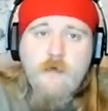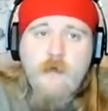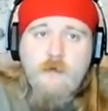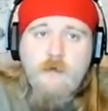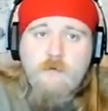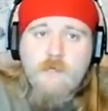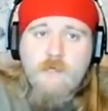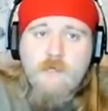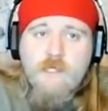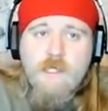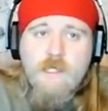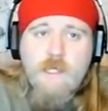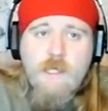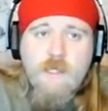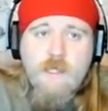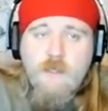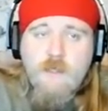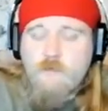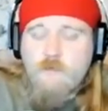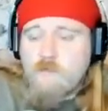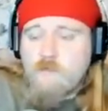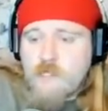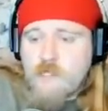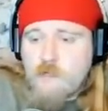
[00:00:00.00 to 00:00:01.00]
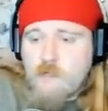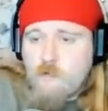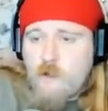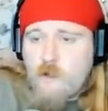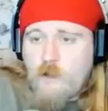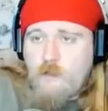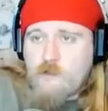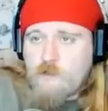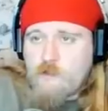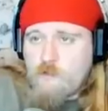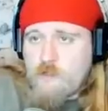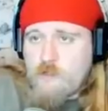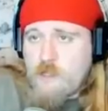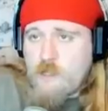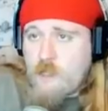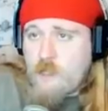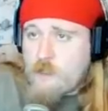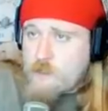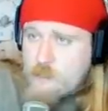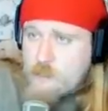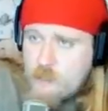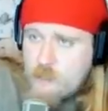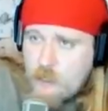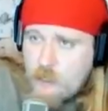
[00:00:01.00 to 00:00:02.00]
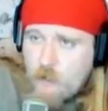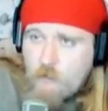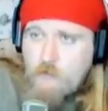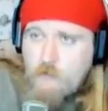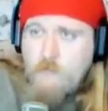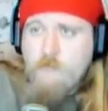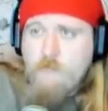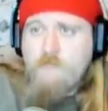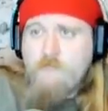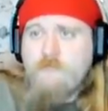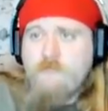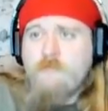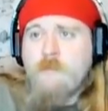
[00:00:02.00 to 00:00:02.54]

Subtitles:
I don't see any reason why those would be taken down.